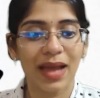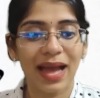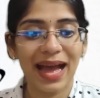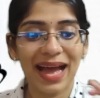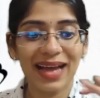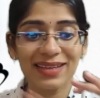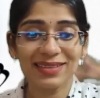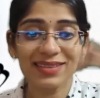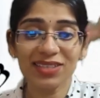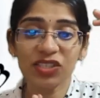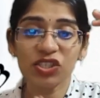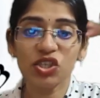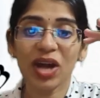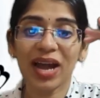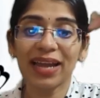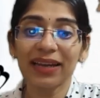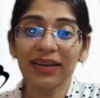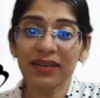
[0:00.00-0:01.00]
As a
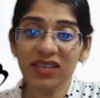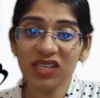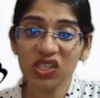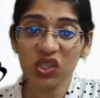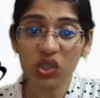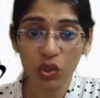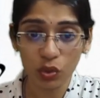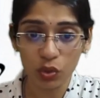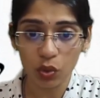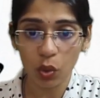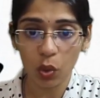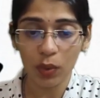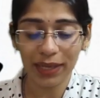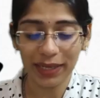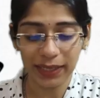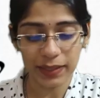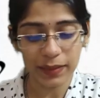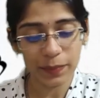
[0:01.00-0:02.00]
child is
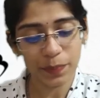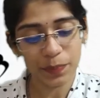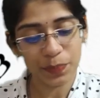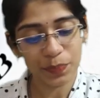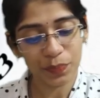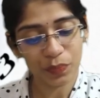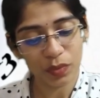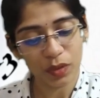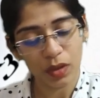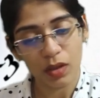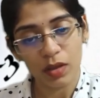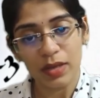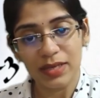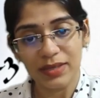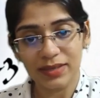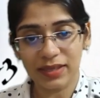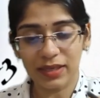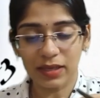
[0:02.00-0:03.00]
growing,
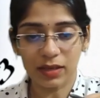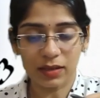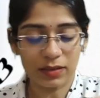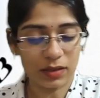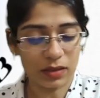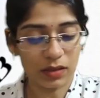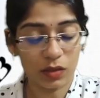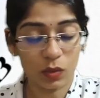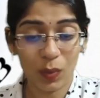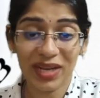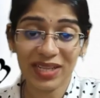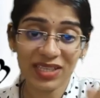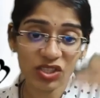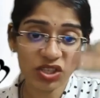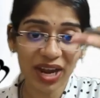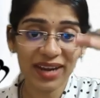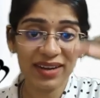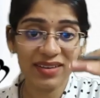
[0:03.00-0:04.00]
see, when the
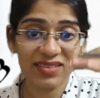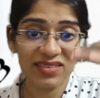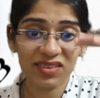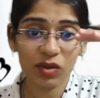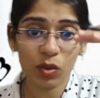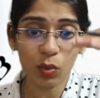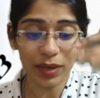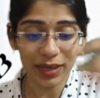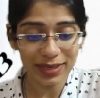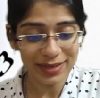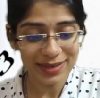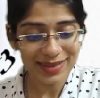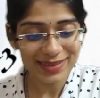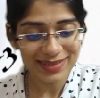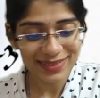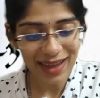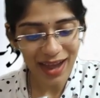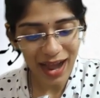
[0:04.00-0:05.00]
child is growing,
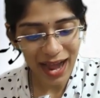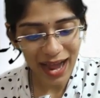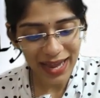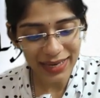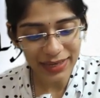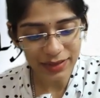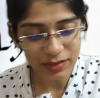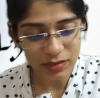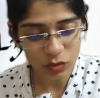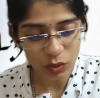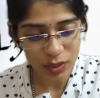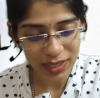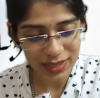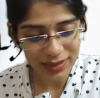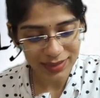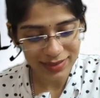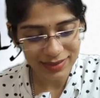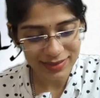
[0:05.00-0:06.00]
his height,
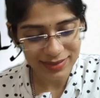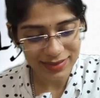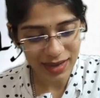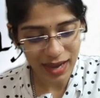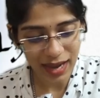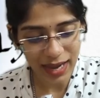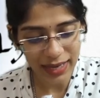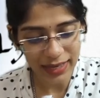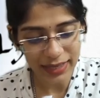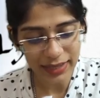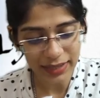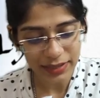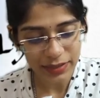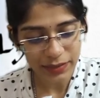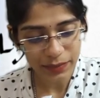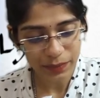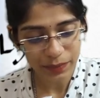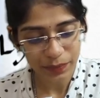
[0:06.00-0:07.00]
okay, this
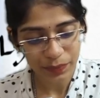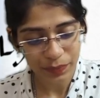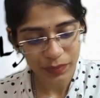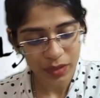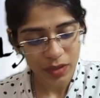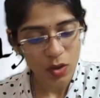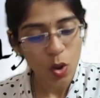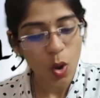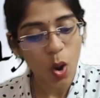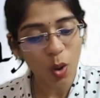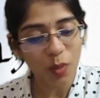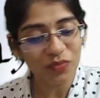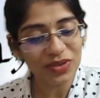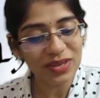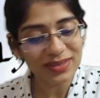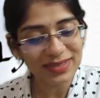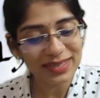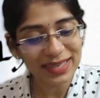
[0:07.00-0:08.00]
height,
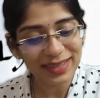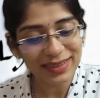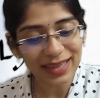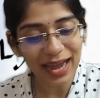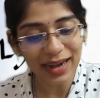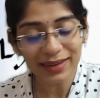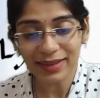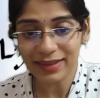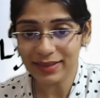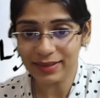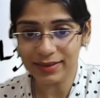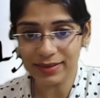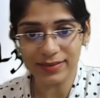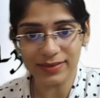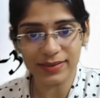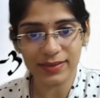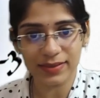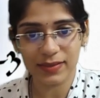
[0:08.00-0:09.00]
obviously that
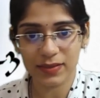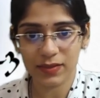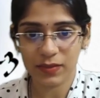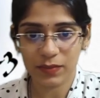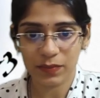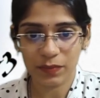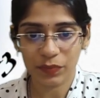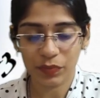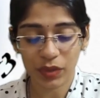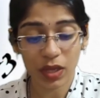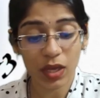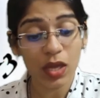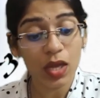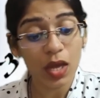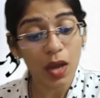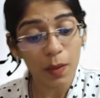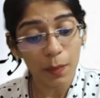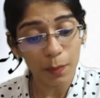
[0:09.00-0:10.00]
increases. Okay?
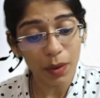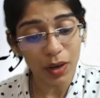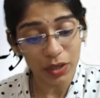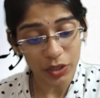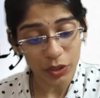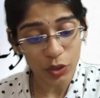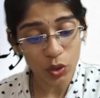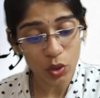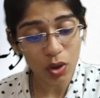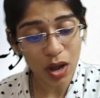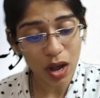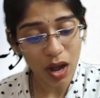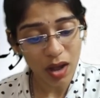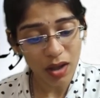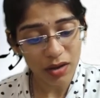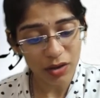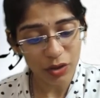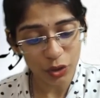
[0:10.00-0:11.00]
But you know,
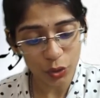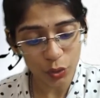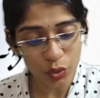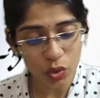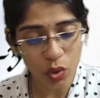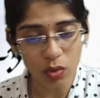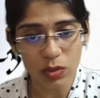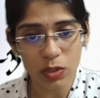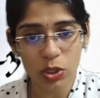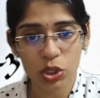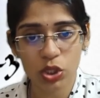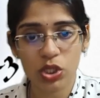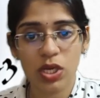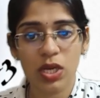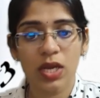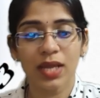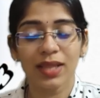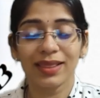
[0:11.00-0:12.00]
our neurons,
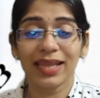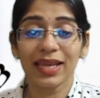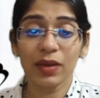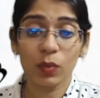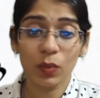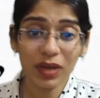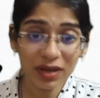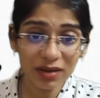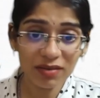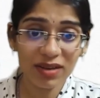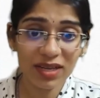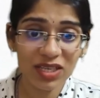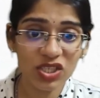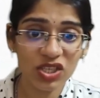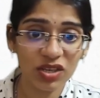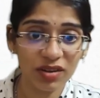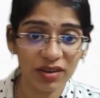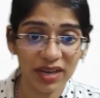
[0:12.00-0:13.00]
they will
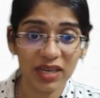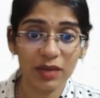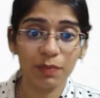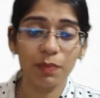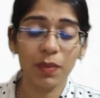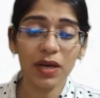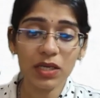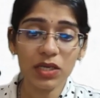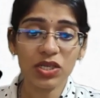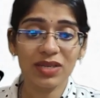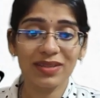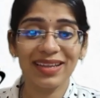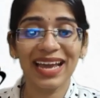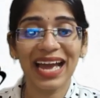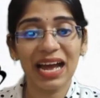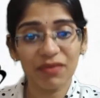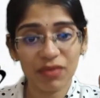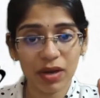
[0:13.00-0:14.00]
regenerate, but they
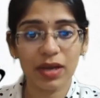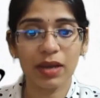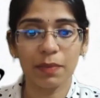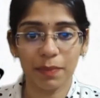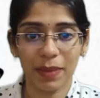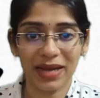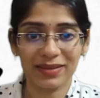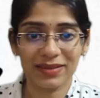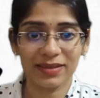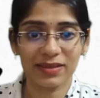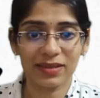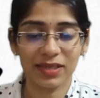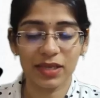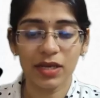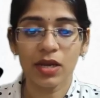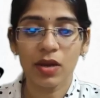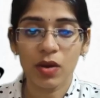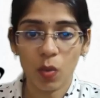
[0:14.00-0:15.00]
have a
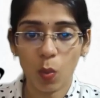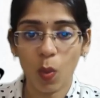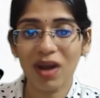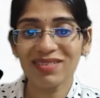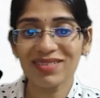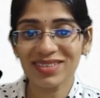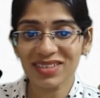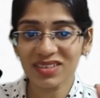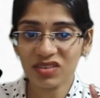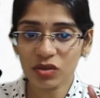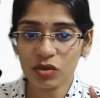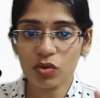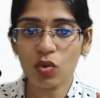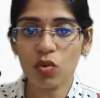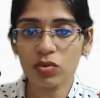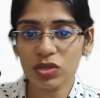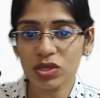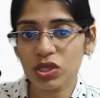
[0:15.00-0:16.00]
capacity. Once it
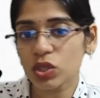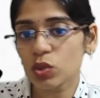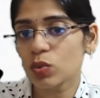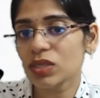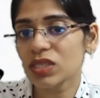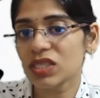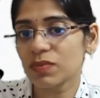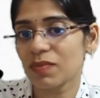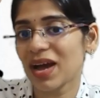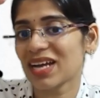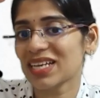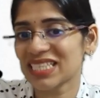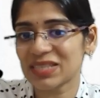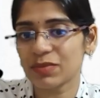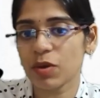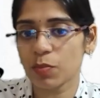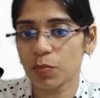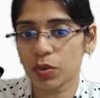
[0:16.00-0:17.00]
grows to its
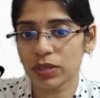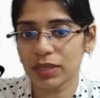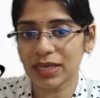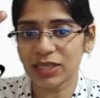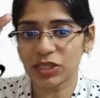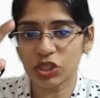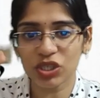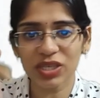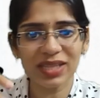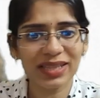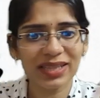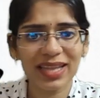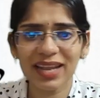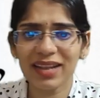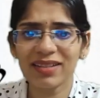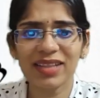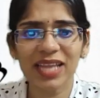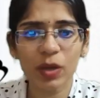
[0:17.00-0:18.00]
maximum potential,
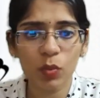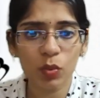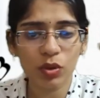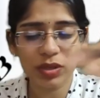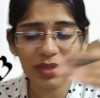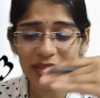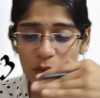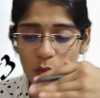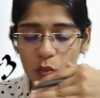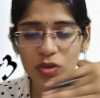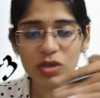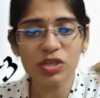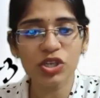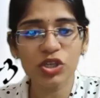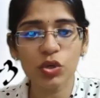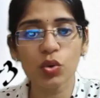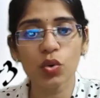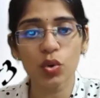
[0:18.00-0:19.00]
then they
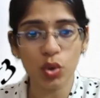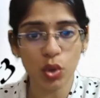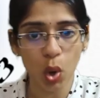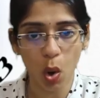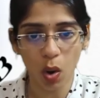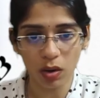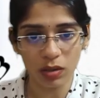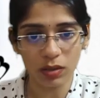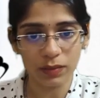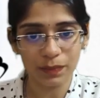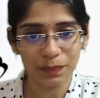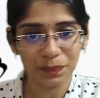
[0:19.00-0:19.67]
wouldn't grow longer.